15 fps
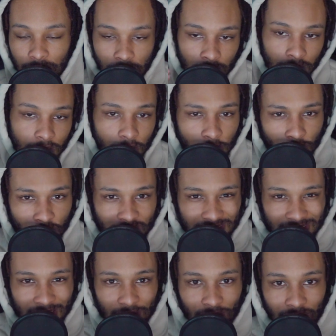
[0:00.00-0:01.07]
device
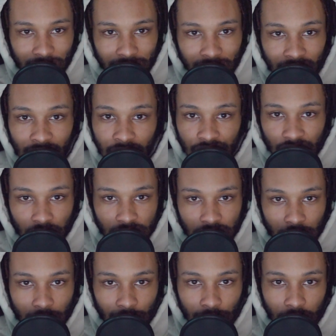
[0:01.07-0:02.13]
kind of like shuts
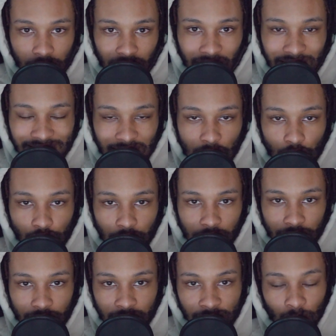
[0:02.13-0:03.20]
off the sound
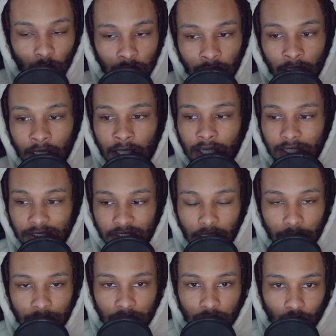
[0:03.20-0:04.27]
drivers when it's not
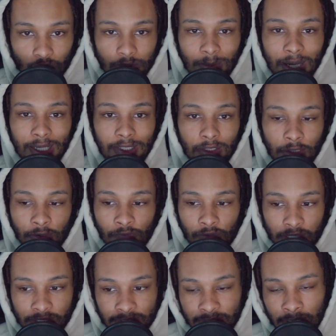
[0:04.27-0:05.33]
being used by the
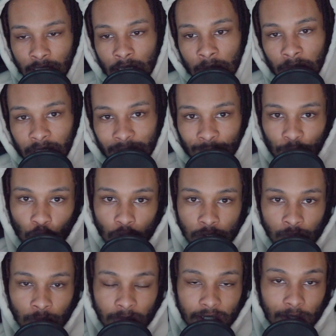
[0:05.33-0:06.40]
device. But I've noticed with
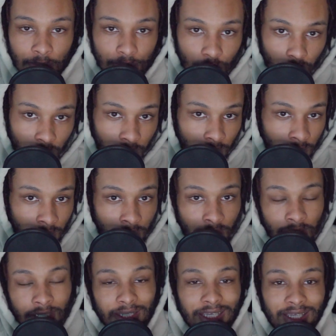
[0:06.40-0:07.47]
my computer,
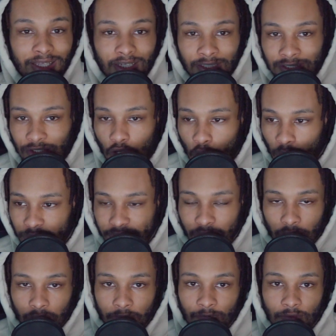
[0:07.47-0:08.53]
it is always
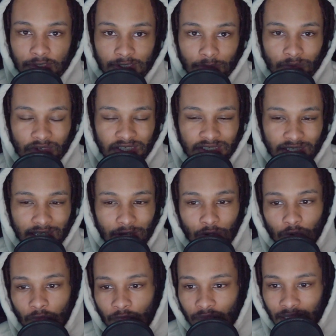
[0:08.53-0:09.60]
on for some reason. I don't know
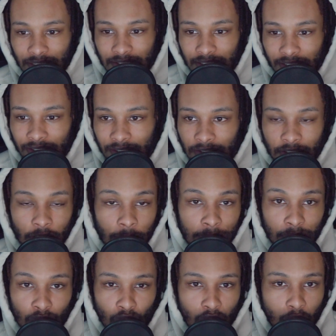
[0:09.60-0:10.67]
if that's like the
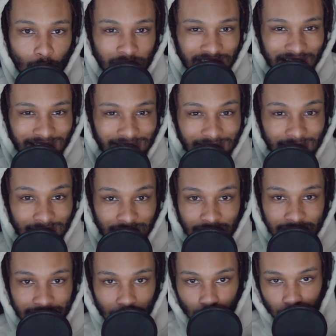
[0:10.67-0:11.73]
computer always accessing the
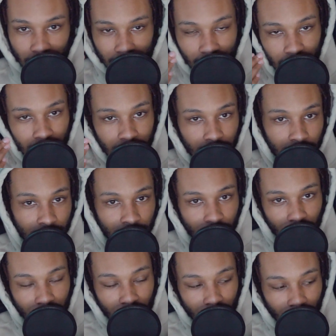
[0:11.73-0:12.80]
sound driver in your
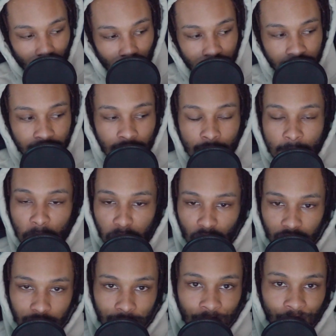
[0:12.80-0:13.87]
earphones, but
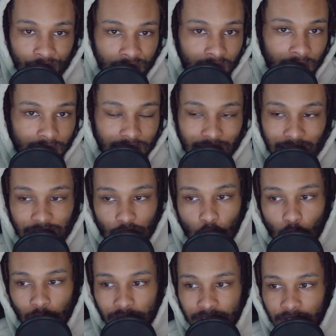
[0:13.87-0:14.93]
yeah, it's
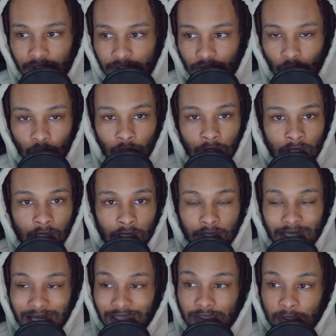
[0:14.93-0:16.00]
always there. So
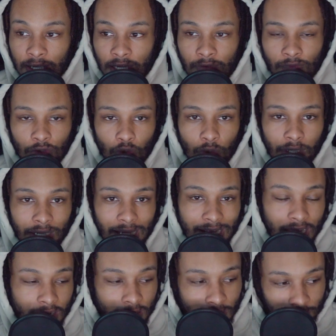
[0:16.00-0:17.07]
that's kind of annoying. I kind
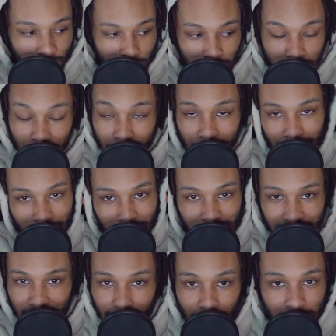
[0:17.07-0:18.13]
of have to, sometimes I just
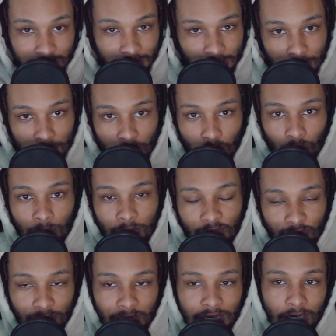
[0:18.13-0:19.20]
have to take them out of
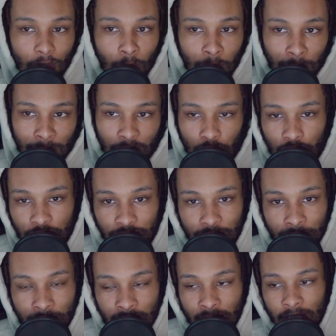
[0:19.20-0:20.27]
my ear when I'm not using them,
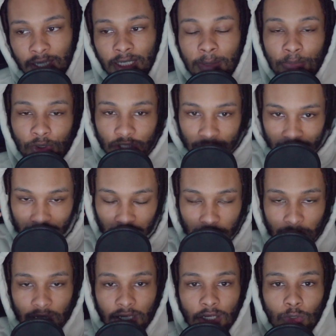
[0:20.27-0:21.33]
and then put them back in my
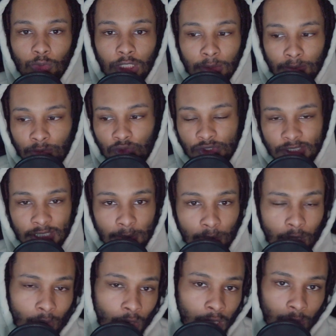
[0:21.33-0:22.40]
ear when I'm using them, or I
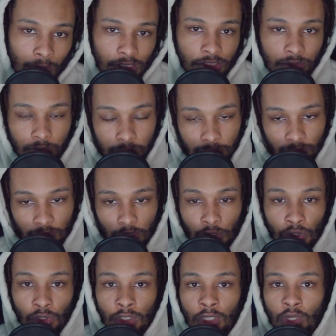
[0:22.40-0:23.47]
want to watch a YouTube video
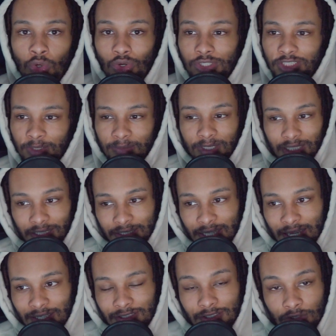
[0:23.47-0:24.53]
or something like
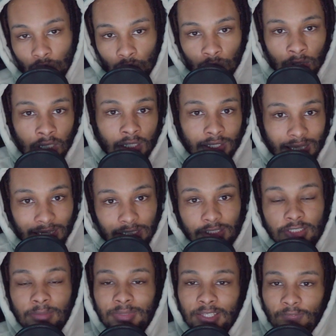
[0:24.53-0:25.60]
that. So that is
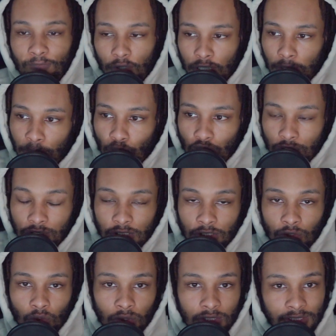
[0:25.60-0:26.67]
something very important to
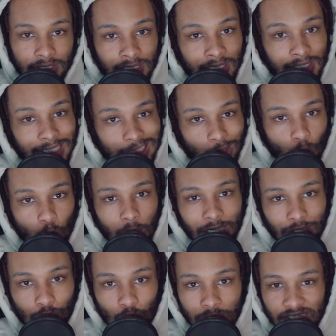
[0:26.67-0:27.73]
notice, that the white
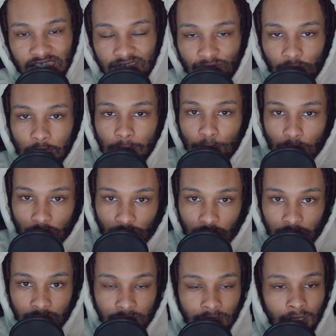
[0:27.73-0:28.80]
noise is very
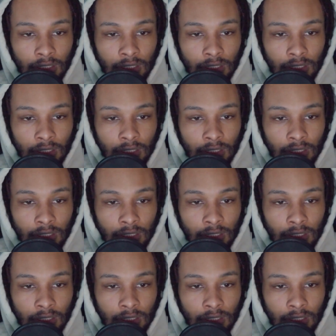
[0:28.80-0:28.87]
prevalent